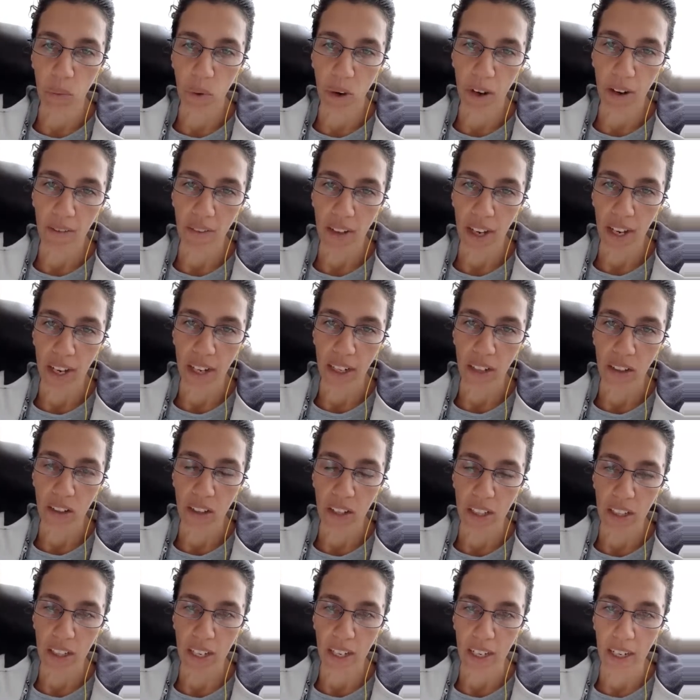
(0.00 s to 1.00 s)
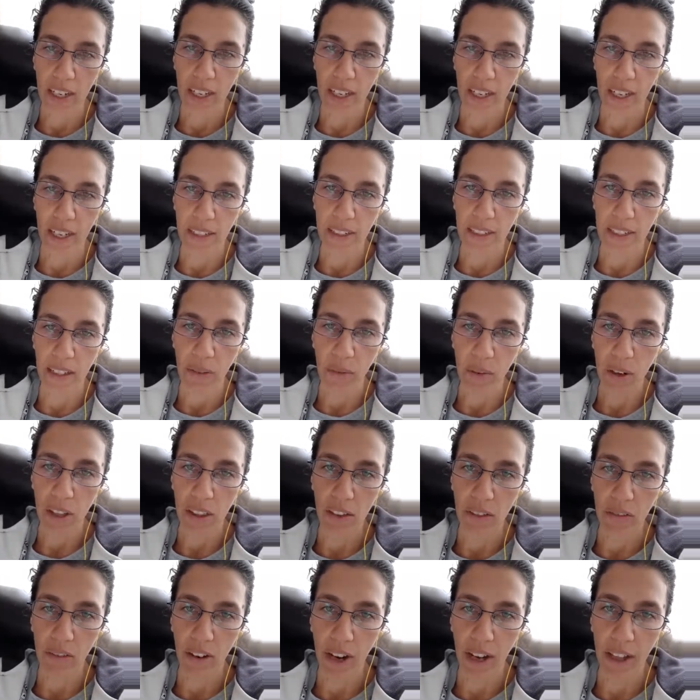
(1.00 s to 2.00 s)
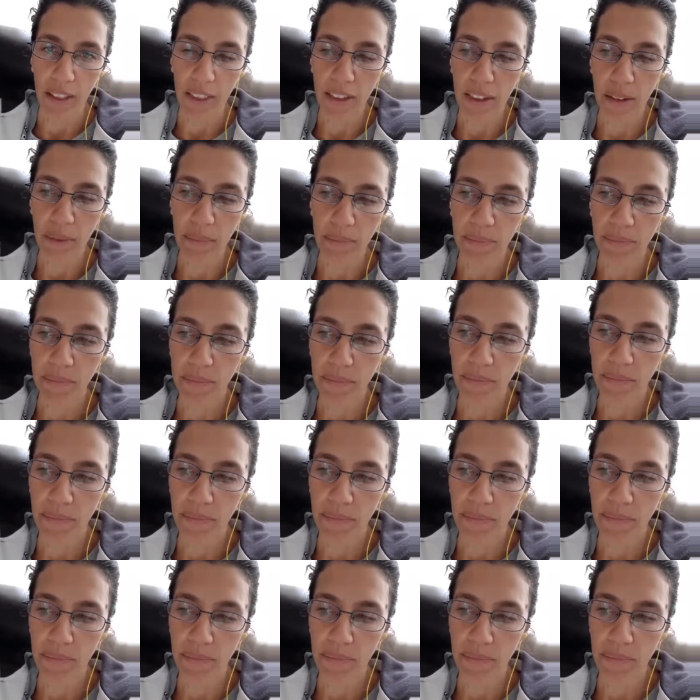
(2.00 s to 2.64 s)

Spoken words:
whatever energy they're connecting with around them.